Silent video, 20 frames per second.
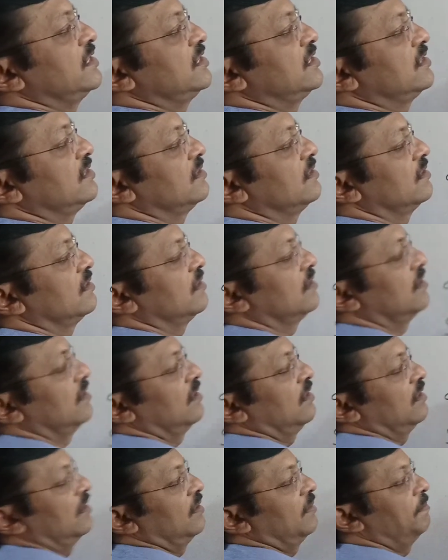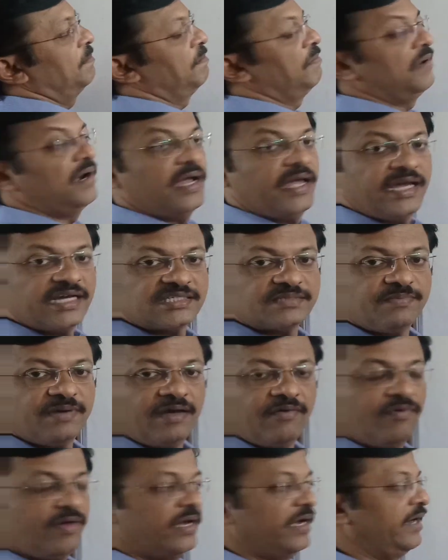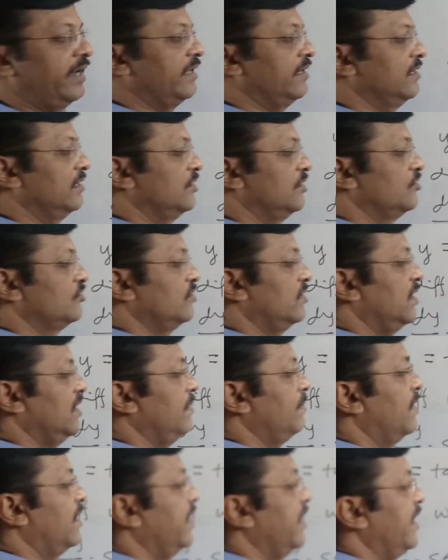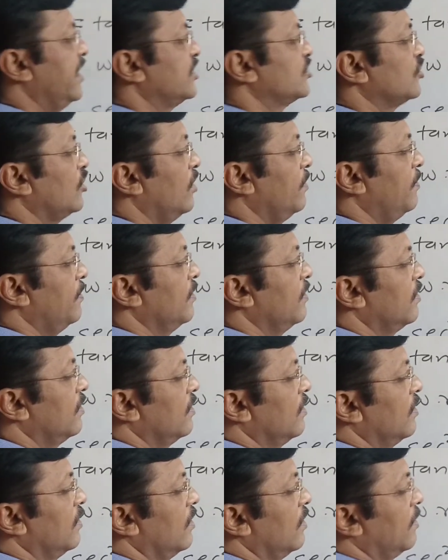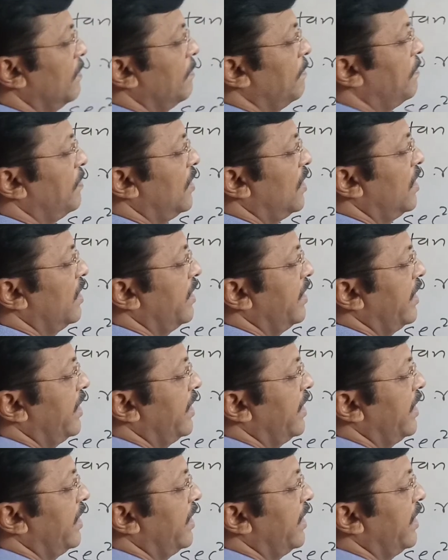is pi x by 180. So d by dx of pi